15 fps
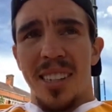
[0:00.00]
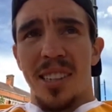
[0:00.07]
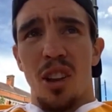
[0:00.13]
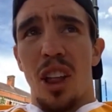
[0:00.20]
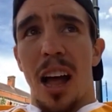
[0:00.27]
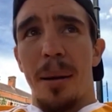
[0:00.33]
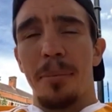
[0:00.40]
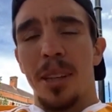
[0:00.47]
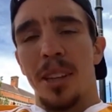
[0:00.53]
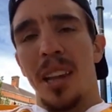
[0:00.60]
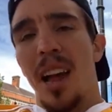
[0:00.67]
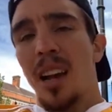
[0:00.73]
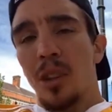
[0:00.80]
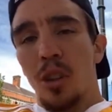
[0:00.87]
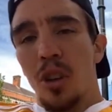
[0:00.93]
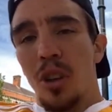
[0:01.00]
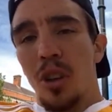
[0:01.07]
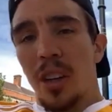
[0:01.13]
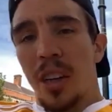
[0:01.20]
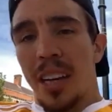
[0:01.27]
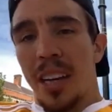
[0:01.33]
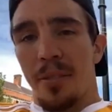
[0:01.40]
It's still happening. Lockdown
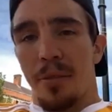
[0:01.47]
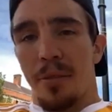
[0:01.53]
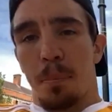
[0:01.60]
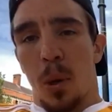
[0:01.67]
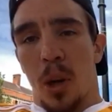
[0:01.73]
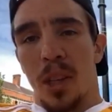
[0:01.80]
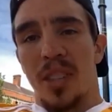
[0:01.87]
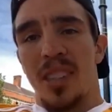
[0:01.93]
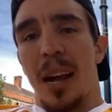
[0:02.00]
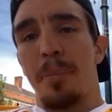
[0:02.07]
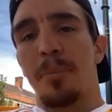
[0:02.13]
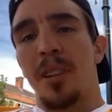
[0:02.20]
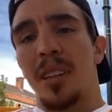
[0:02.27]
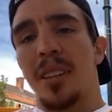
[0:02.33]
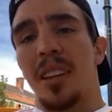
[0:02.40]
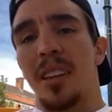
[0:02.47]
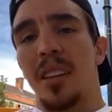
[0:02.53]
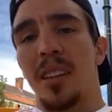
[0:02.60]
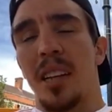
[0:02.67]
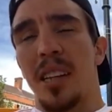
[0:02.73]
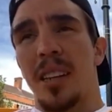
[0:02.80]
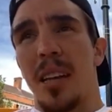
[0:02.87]
kind of put a stop to it,
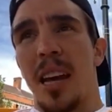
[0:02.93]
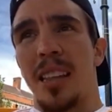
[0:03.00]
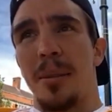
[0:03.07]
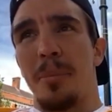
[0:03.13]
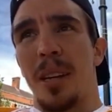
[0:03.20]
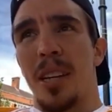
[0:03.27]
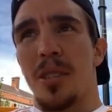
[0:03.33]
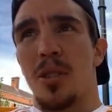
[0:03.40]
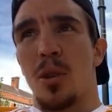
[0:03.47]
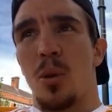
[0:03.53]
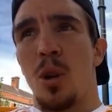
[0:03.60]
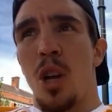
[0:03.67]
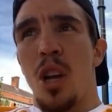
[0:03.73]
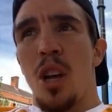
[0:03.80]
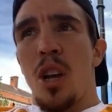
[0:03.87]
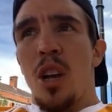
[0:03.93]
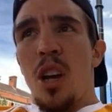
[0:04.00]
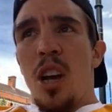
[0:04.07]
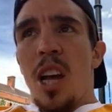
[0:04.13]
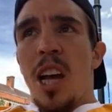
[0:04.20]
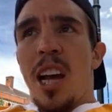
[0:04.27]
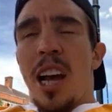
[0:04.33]
didn't it, at the minute? So
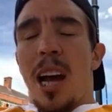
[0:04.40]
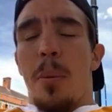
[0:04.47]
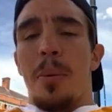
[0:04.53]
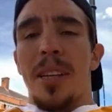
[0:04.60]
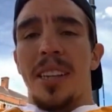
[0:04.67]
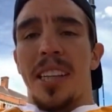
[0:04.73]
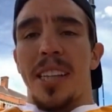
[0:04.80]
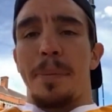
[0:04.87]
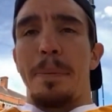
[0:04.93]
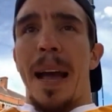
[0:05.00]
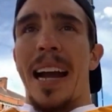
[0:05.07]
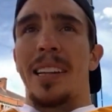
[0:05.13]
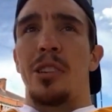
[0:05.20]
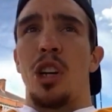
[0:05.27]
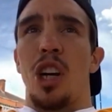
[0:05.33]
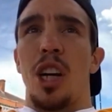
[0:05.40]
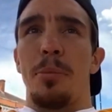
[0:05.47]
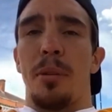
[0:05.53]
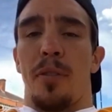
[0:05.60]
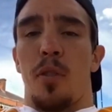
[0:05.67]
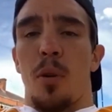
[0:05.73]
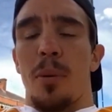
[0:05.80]
I'm waiting these back
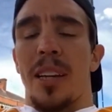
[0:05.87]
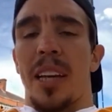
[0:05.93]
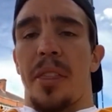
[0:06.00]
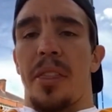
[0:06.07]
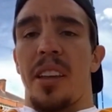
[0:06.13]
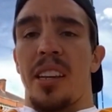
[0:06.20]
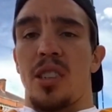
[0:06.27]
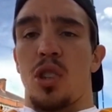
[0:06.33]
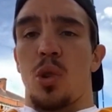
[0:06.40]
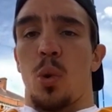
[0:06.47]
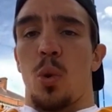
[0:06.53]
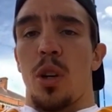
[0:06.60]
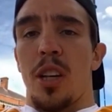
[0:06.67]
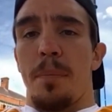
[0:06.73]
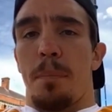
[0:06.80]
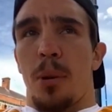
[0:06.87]
down before we get things sorted.